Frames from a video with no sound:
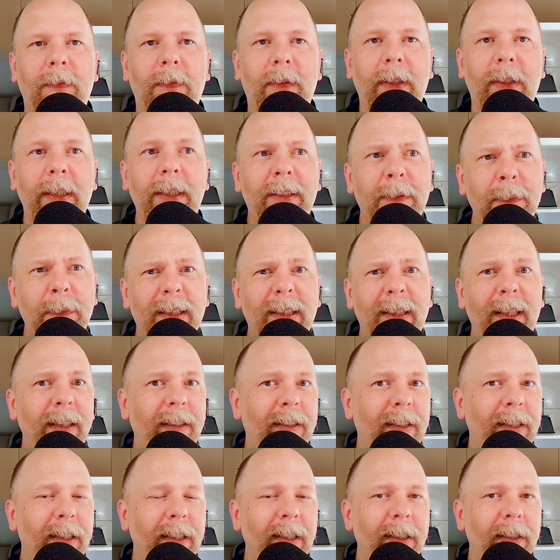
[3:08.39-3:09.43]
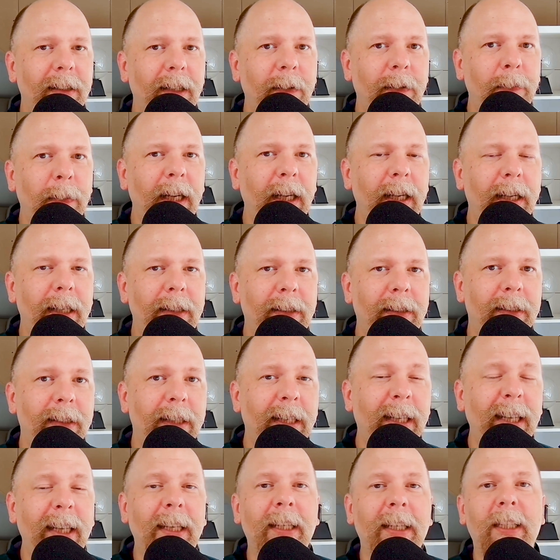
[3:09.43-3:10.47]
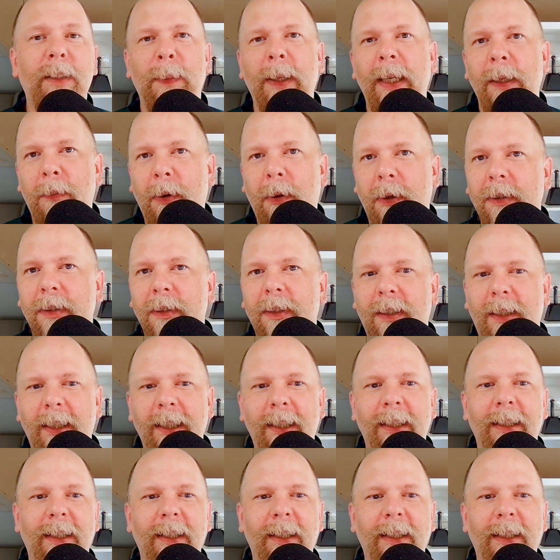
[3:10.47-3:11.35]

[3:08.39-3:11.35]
these are mistakes that in many cases he has made personally.